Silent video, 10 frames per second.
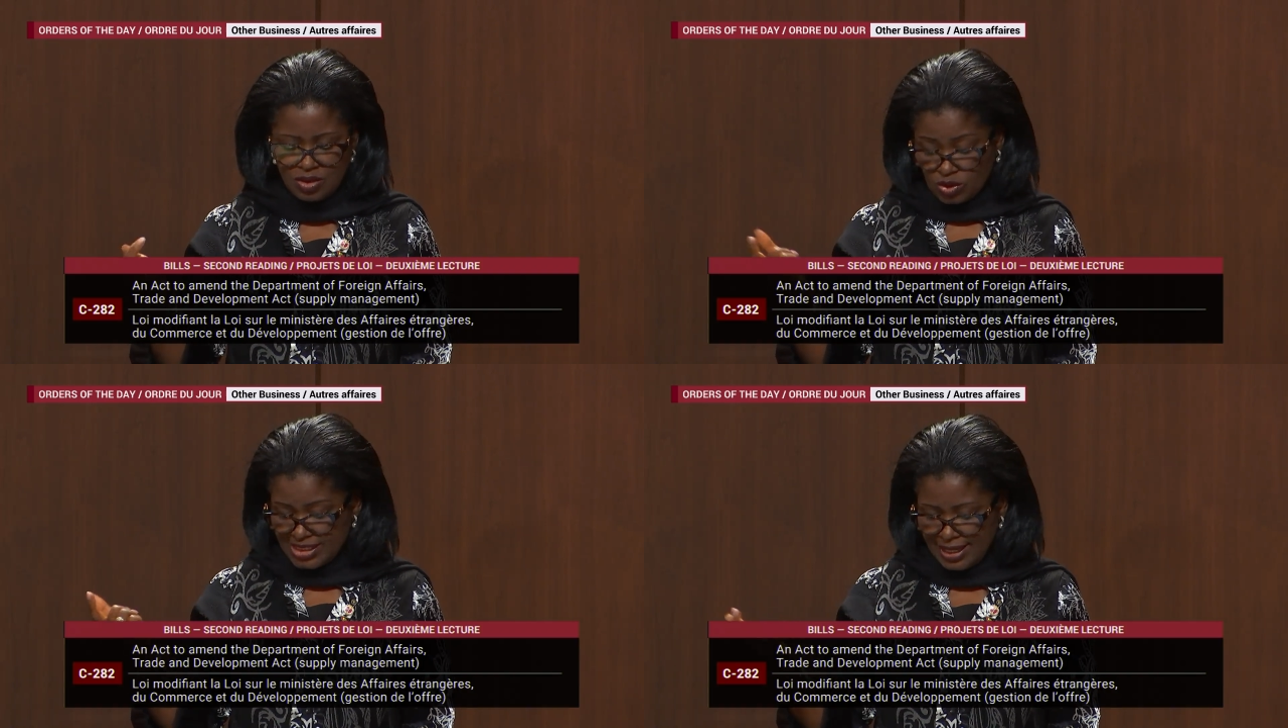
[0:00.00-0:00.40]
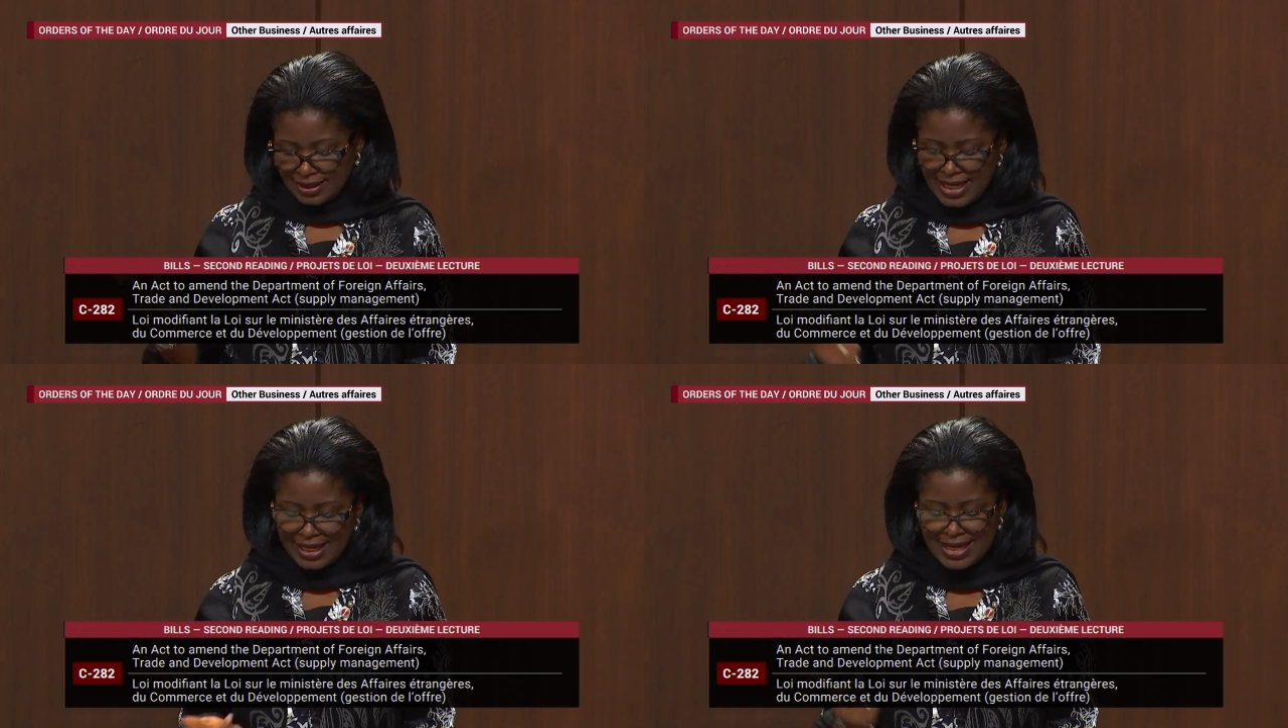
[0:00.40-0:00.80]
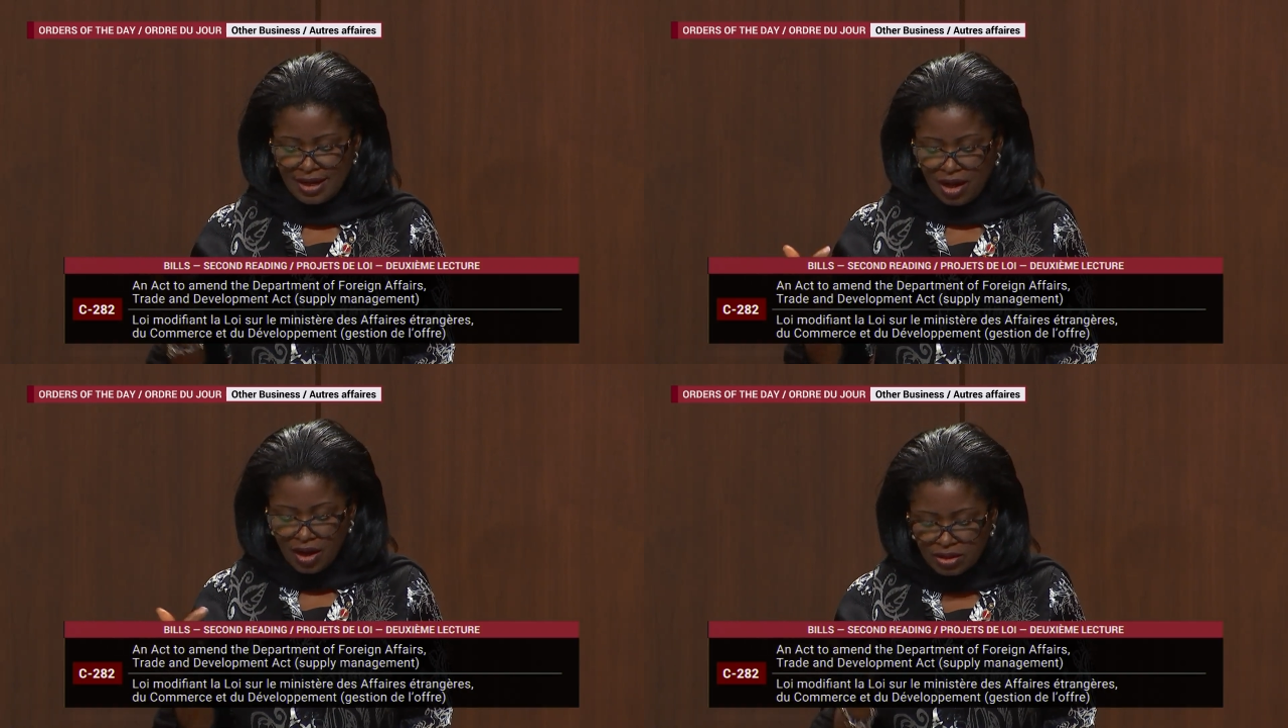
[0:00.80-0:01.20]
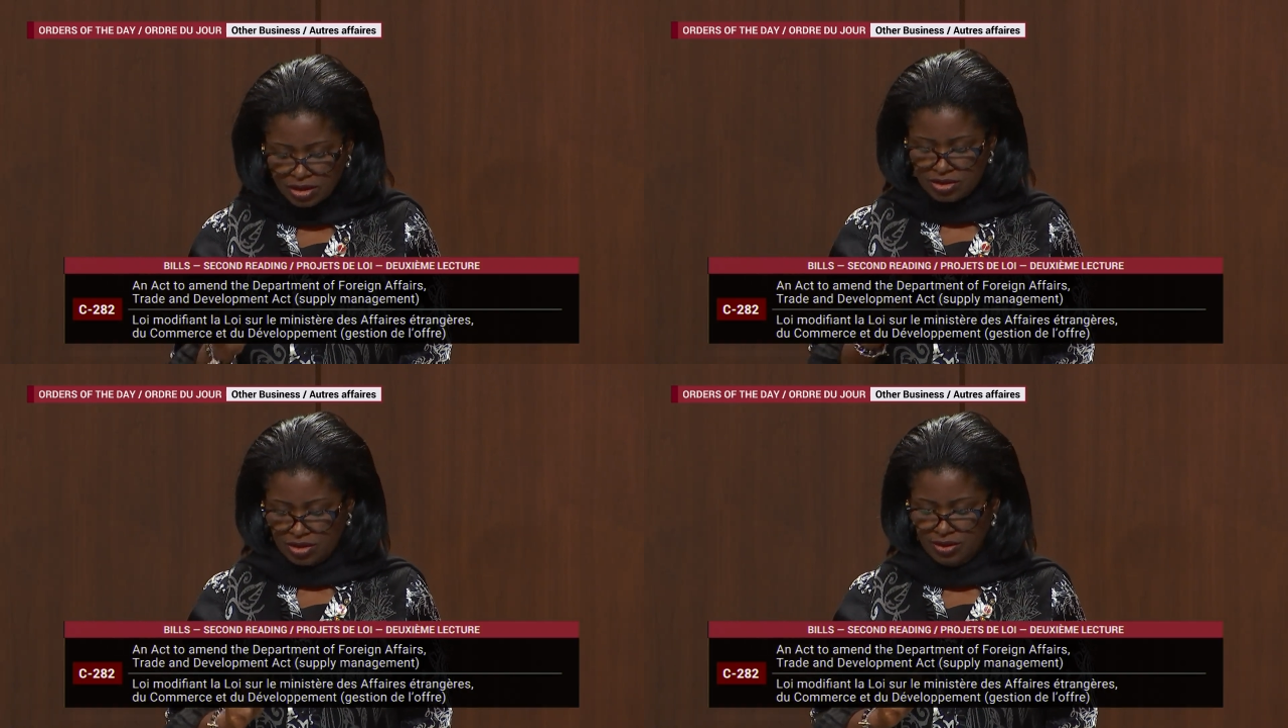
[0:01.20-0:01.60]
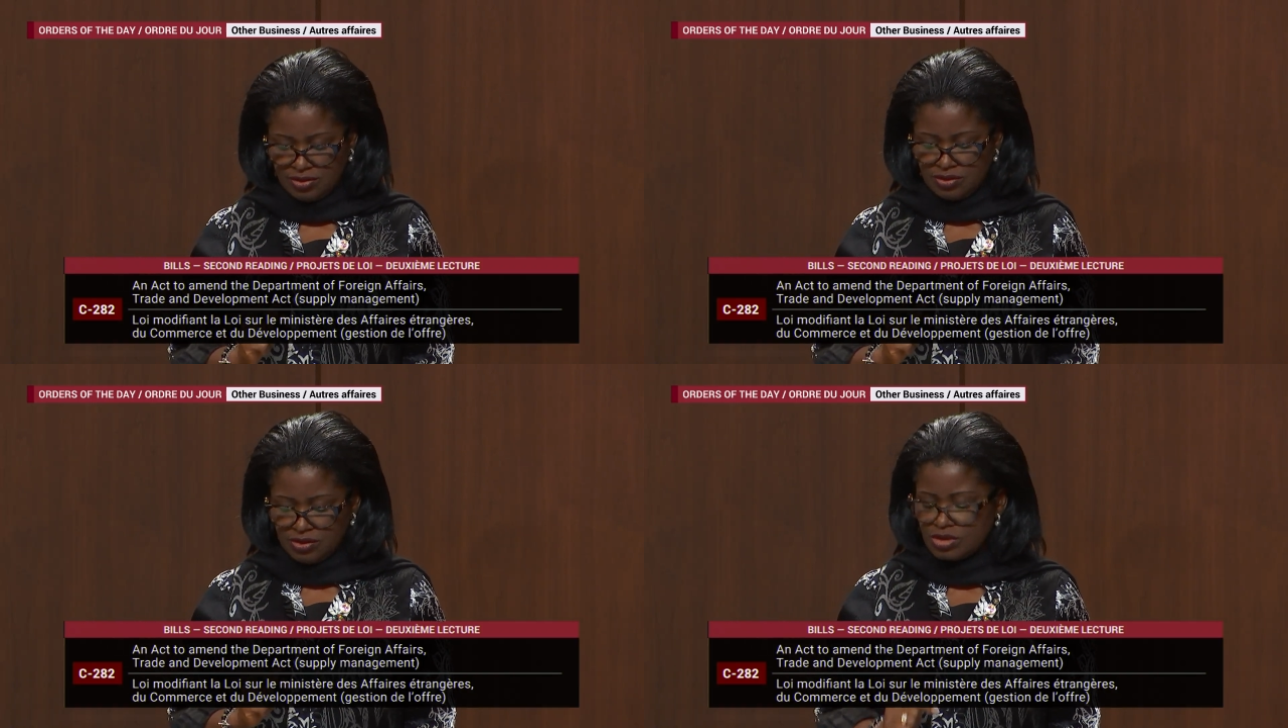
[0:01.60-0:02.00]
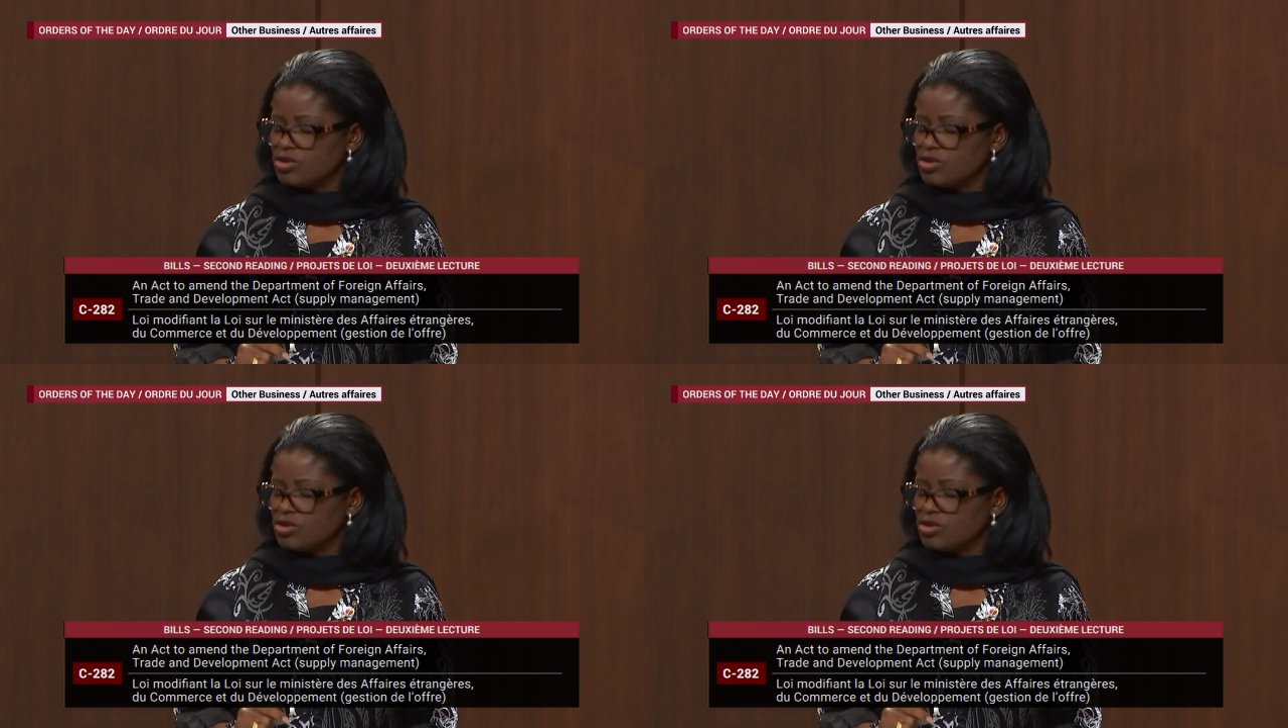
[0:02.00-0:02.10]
the system regulates the quantity of